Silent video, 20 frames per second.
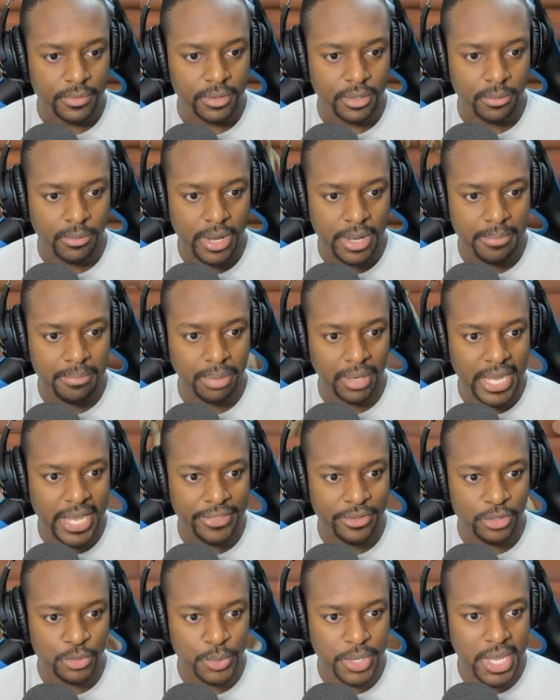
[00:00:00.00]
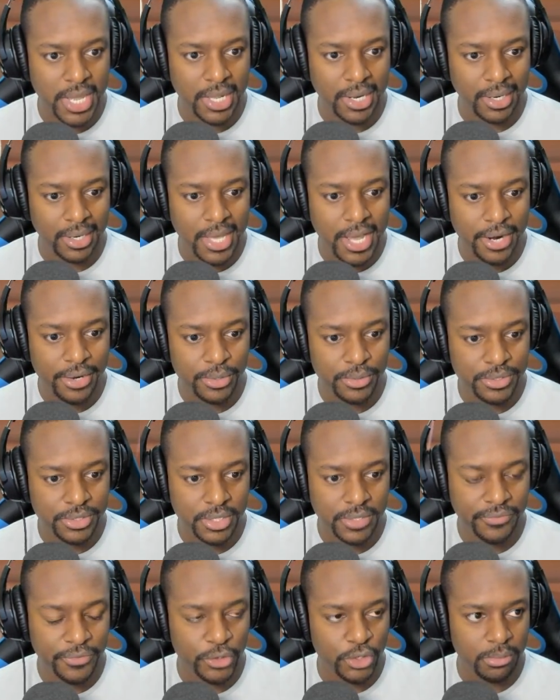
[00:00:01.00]
right, Blathers. We got a lot of new
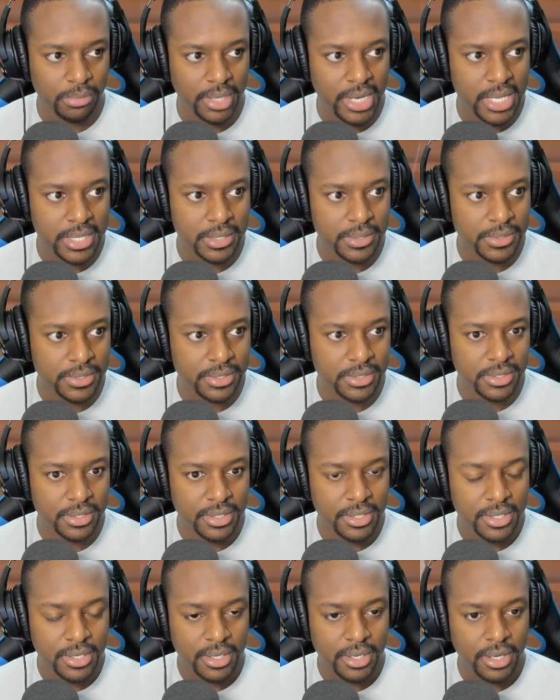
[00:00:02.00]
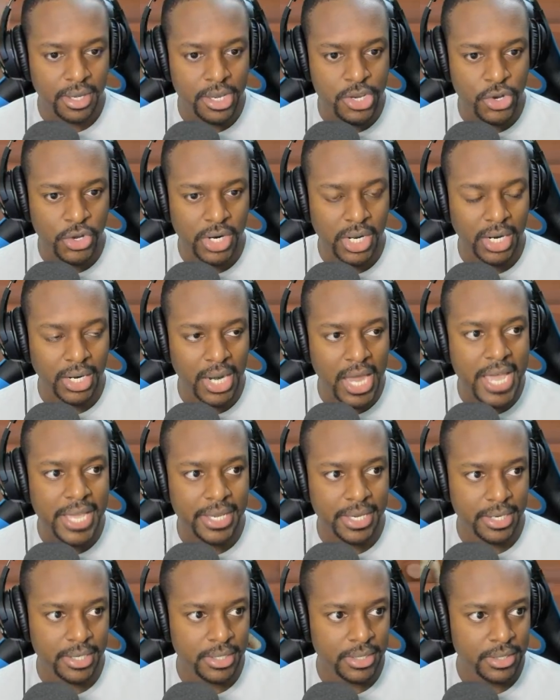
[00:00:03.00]
stuff for you, Blathers. And you're gonna
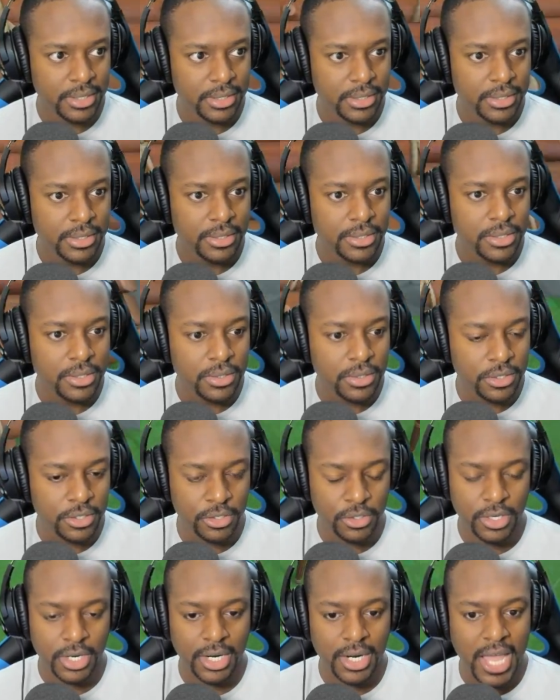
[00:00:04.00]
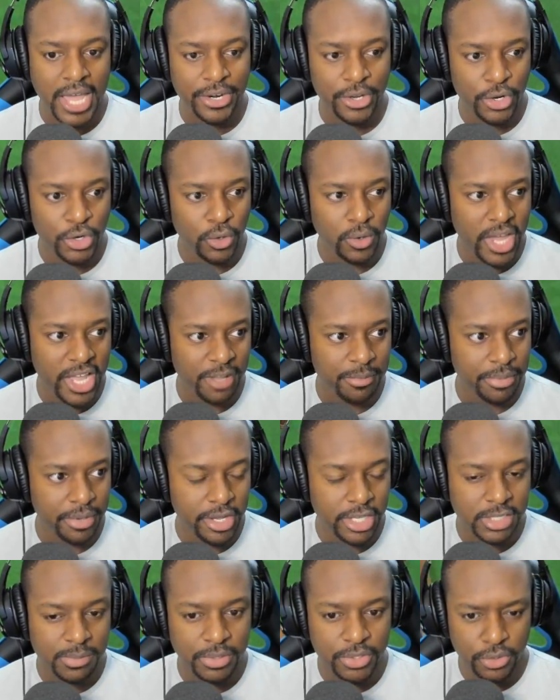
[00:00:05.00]
like it. You're gonna I know you don't like
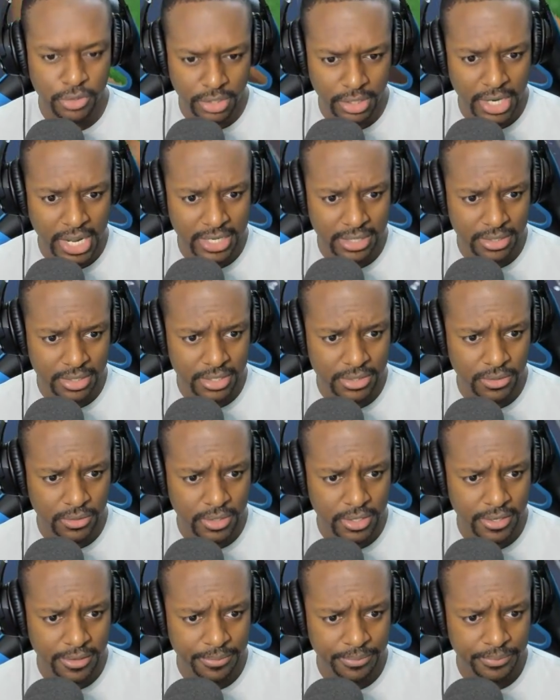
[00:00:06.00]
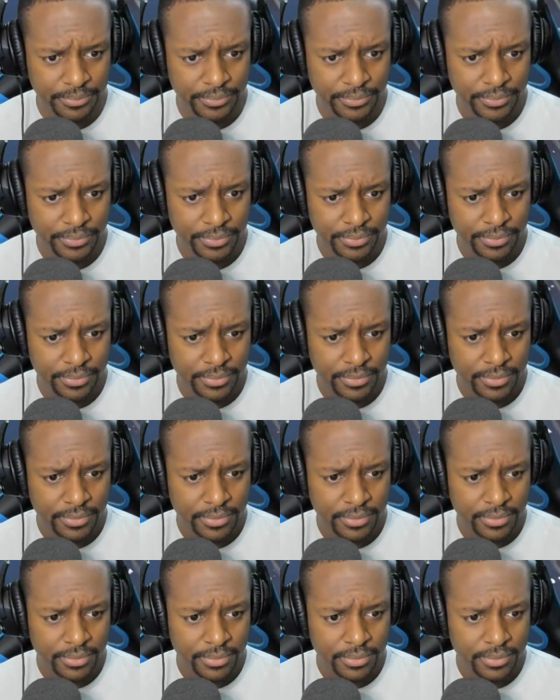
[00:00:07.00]
bugs, but you're gonna like these, okay?
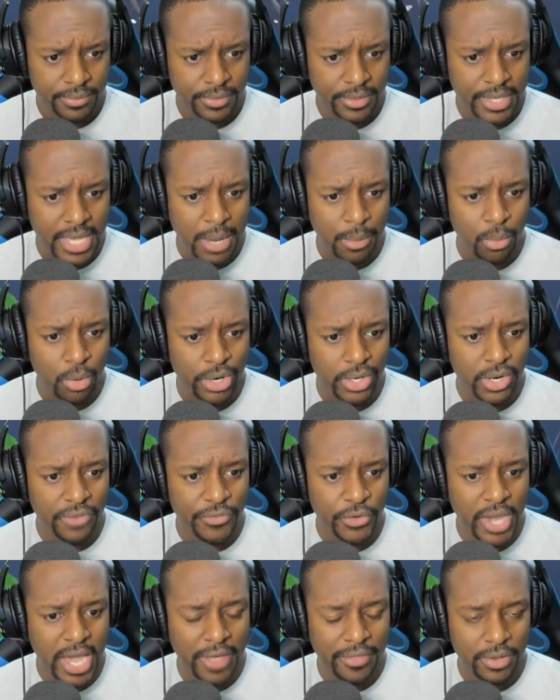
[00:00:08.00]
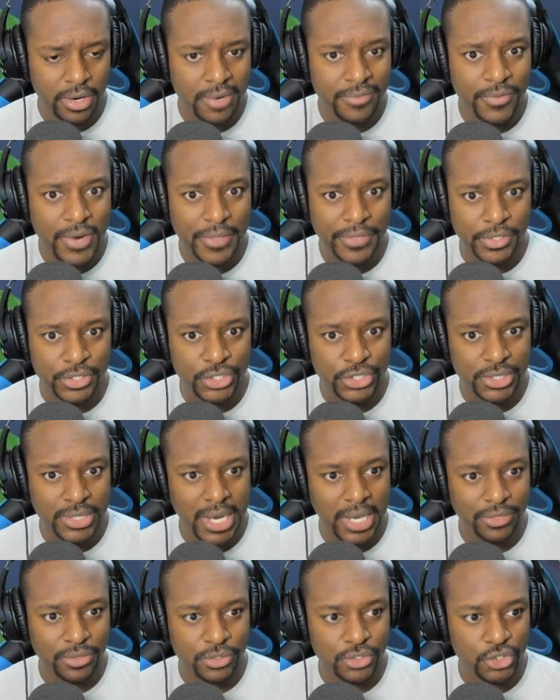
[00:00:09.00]
Yeah, I'm wondering if you got if you have to
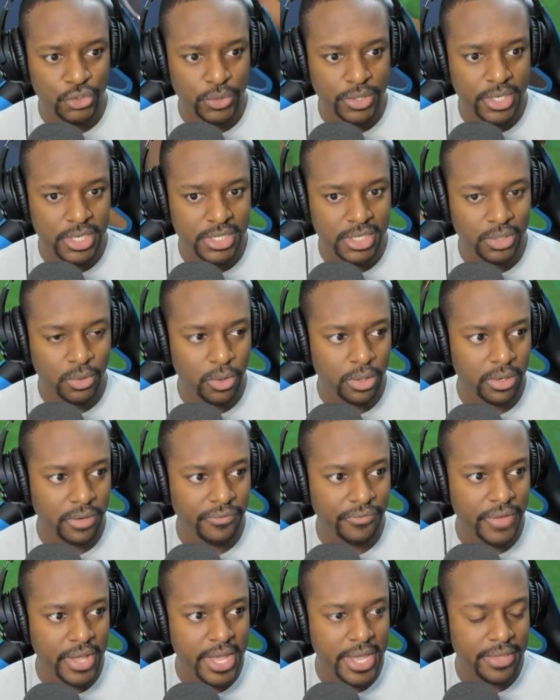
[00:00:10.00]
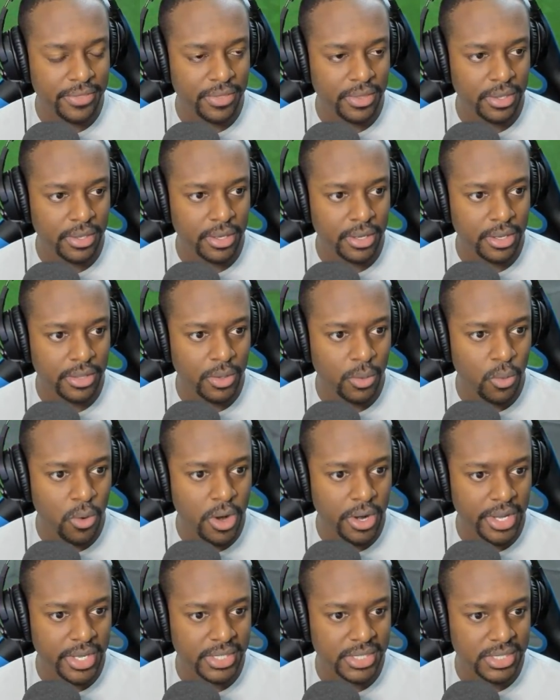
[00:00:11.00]
shake the trees in order to find the uh, the
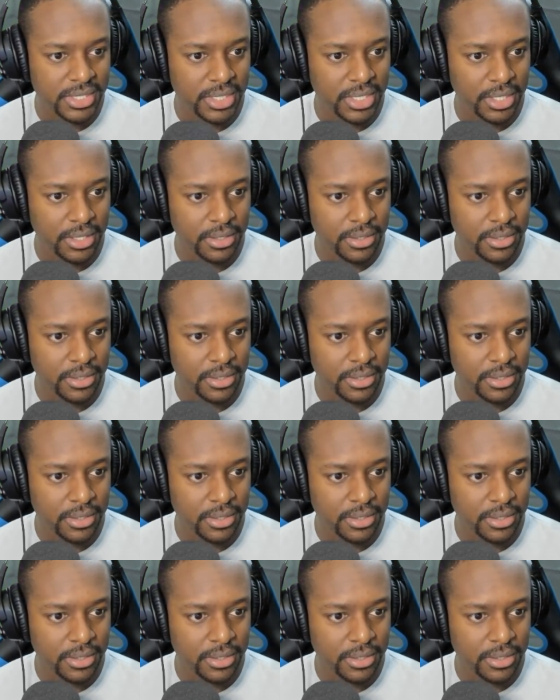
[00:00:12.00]
walking stick.